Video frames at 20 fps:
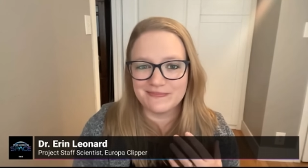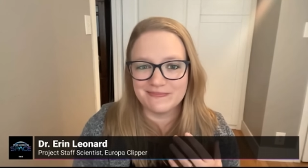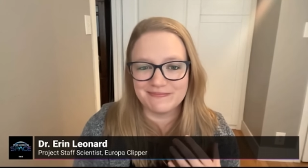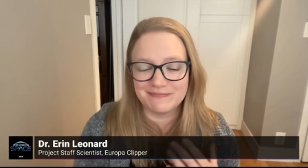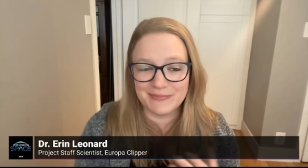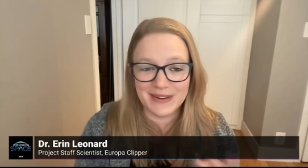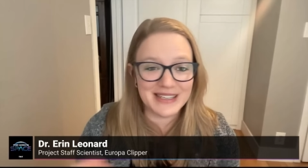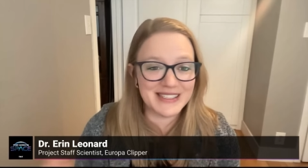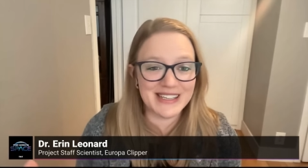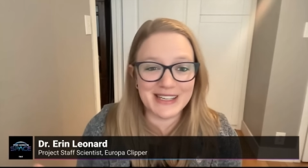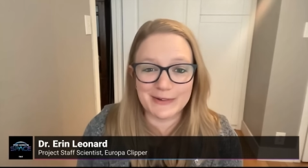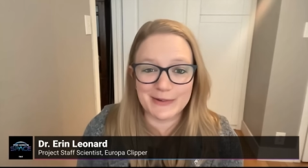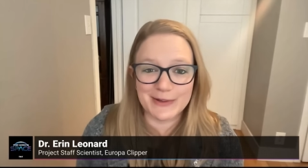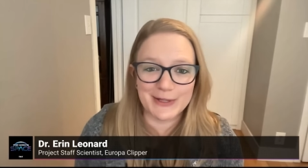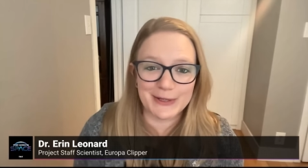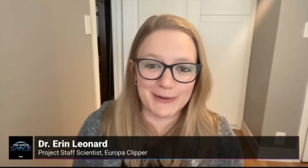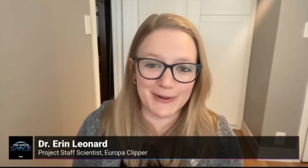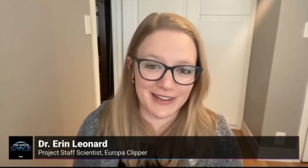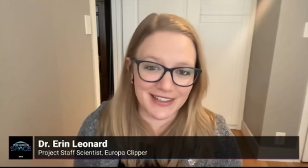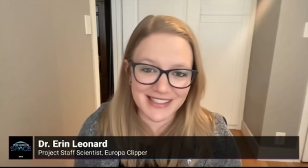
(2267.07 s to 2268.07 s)
messing
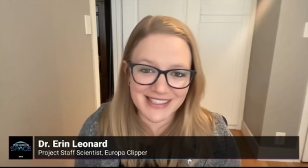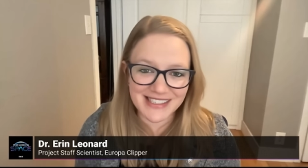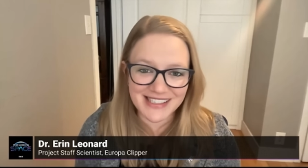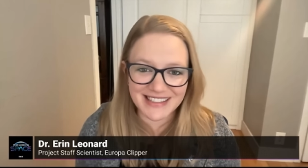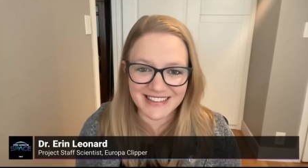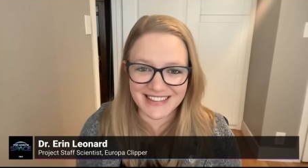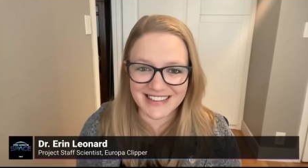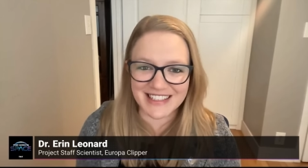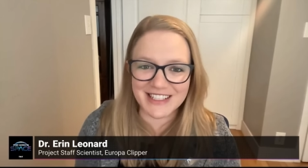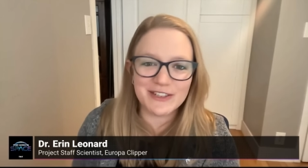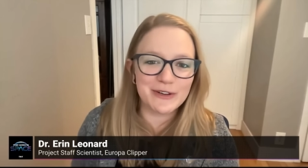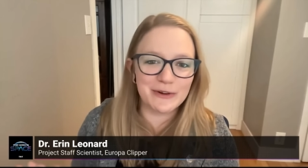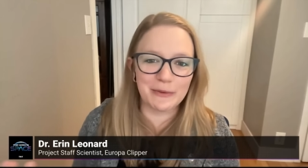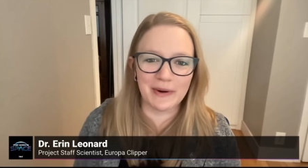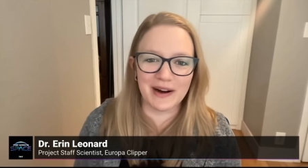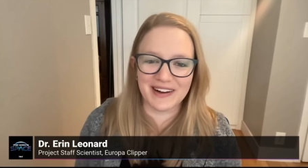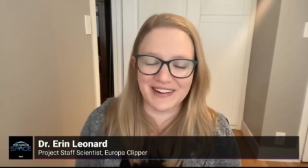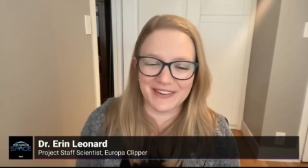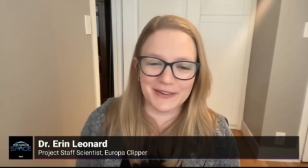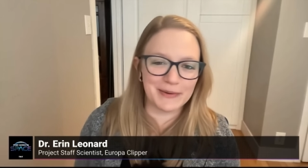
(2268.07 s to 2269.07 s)
with you constantly too
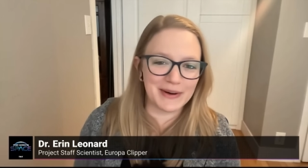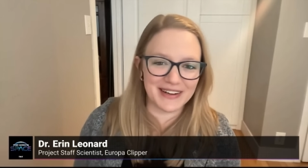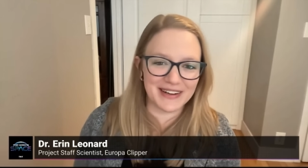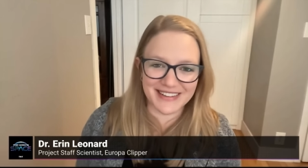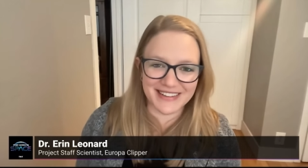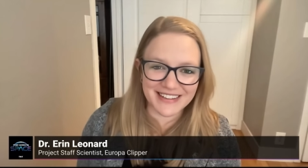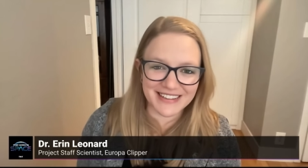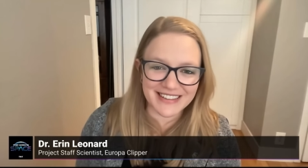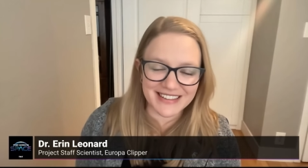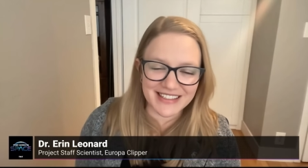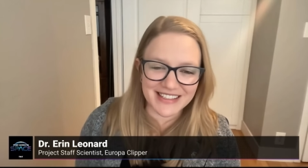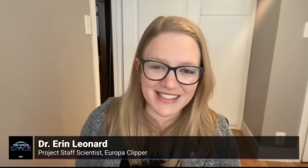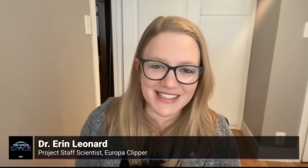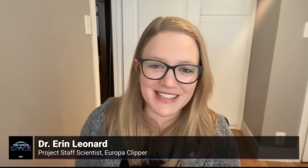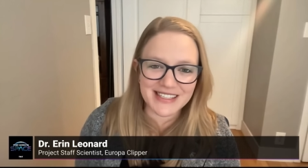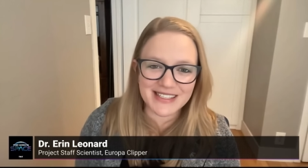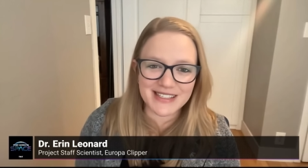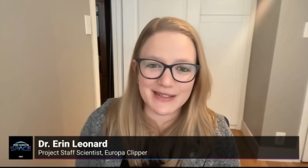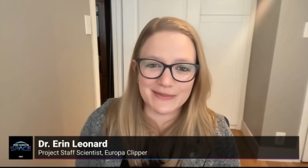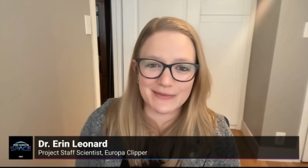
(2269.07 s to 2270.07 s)
while you're in the
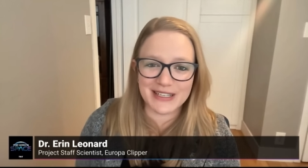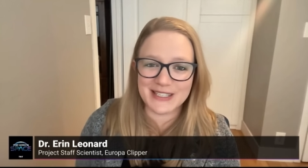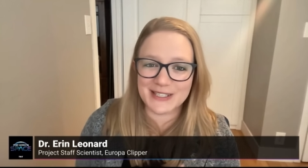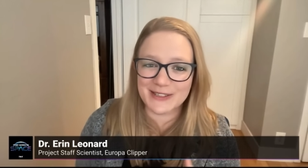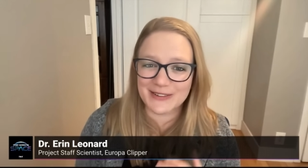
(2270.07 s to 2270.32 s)
system, right?